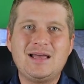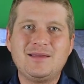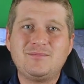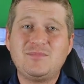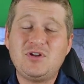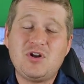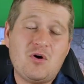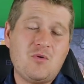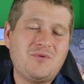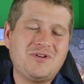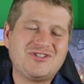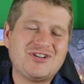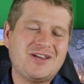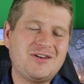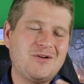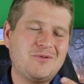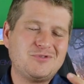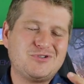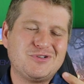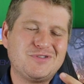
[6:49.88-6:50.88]
you know, which I
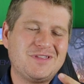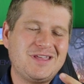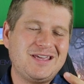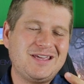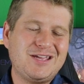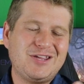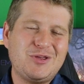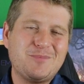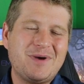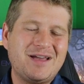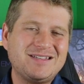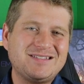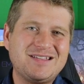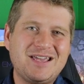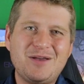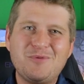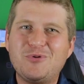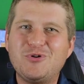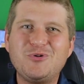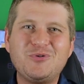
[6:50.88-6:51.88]
know what you're thinking. You might
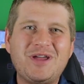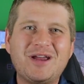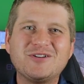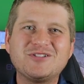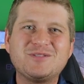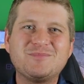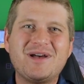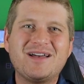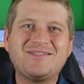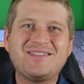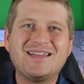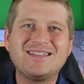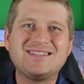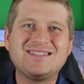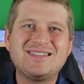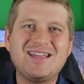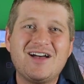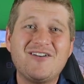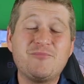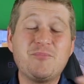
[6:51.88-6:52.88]
say, well, who cares about that
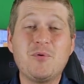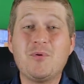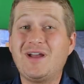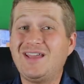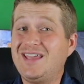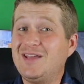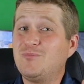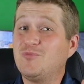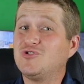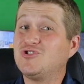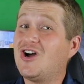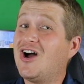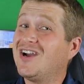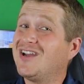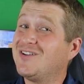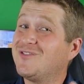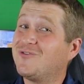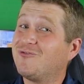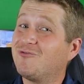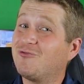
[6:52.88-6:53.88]
stuff? But again, we're
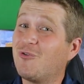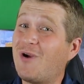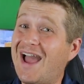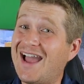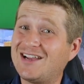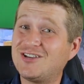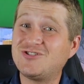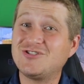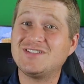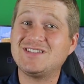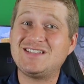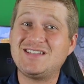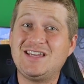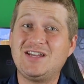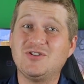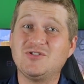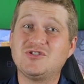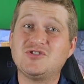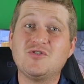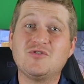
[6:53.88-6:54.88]
talking fractions
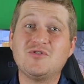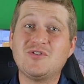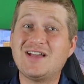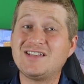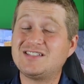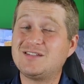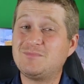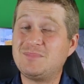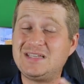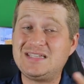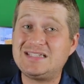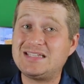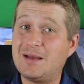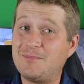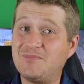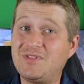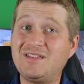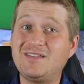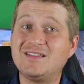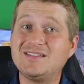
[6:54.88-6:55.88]
here. So there has to be
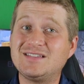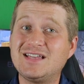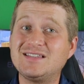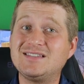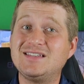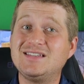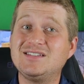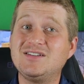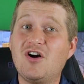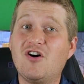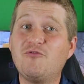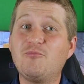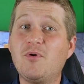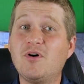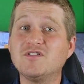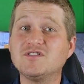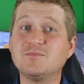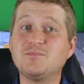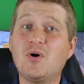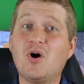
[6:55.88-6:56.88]
something that sets these golf
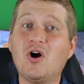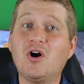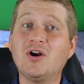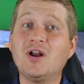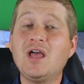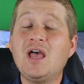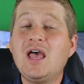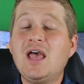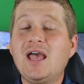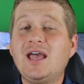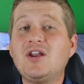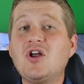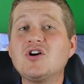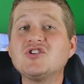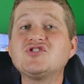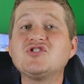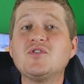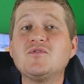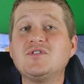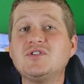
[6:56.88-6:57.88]
balls apart. And
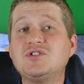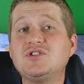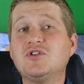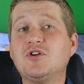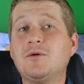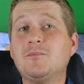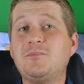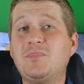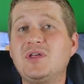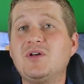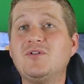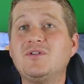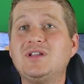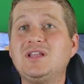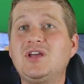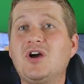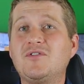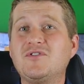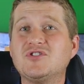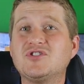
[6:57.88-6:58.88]
also the
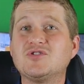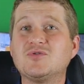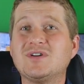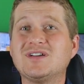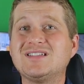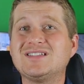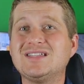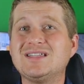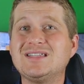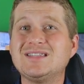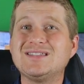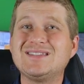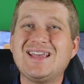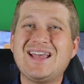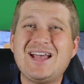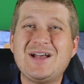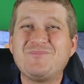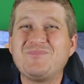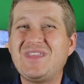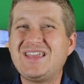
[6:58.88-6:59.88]
durability on the Srixons
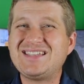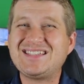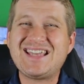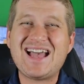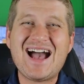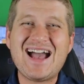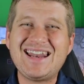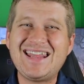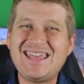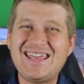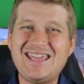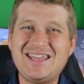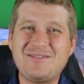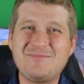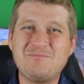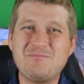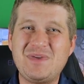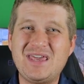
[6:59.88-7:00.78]
is kind of hit and